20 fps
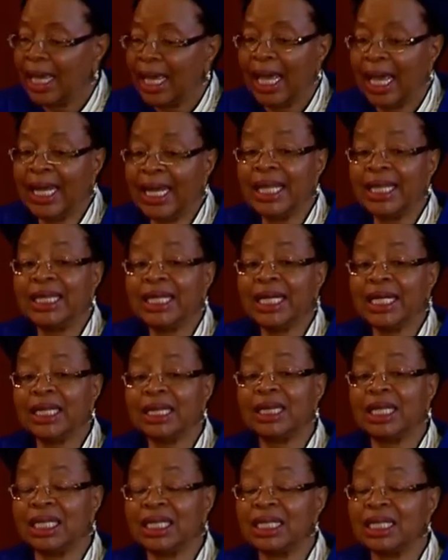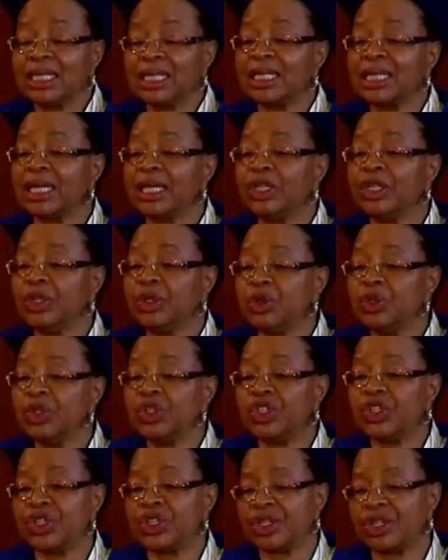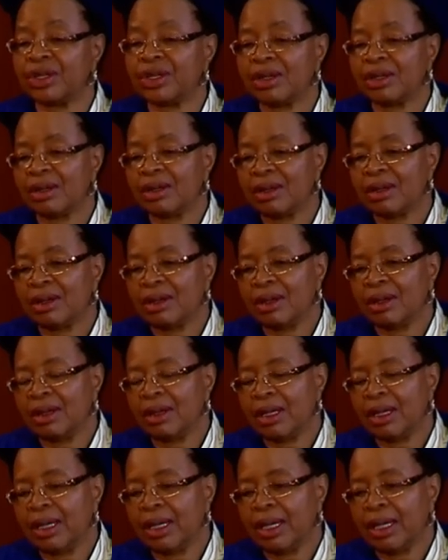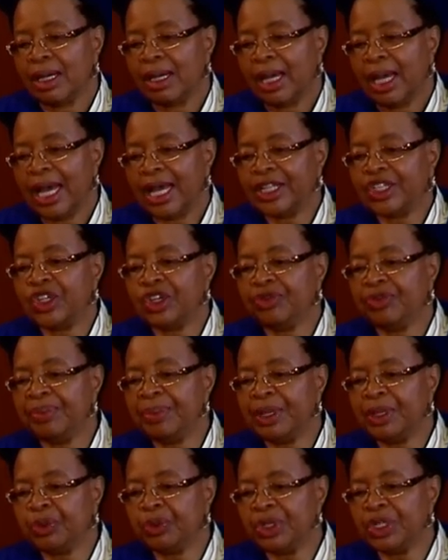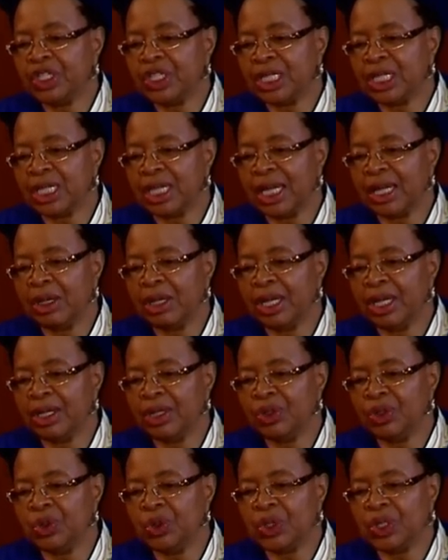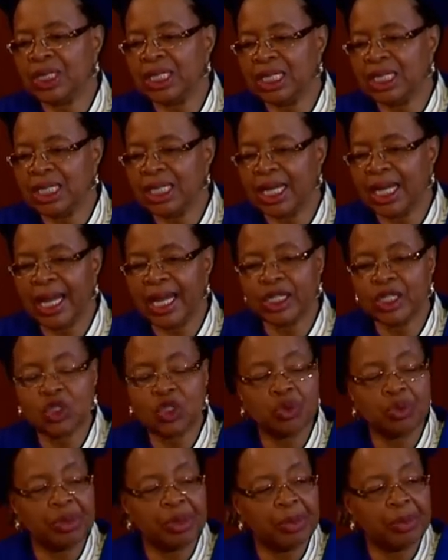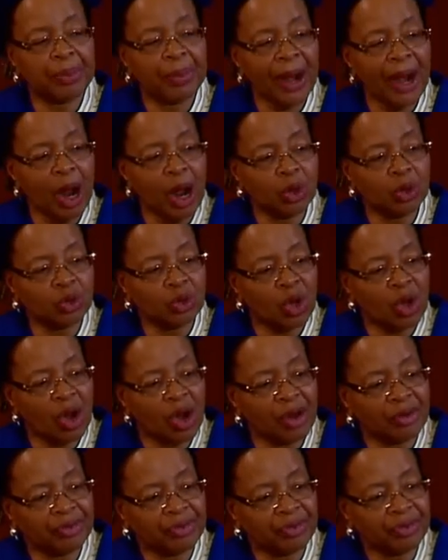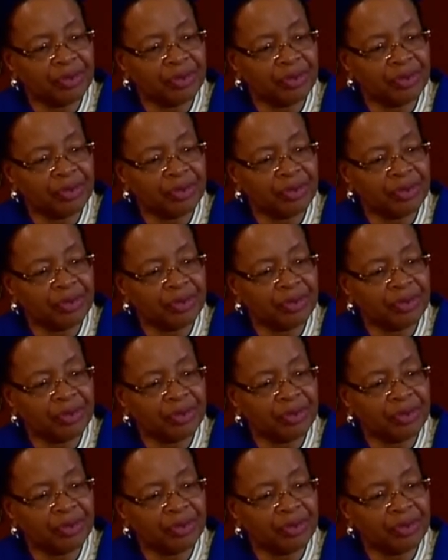And I think this is a huge achievement which UCT has to be proud of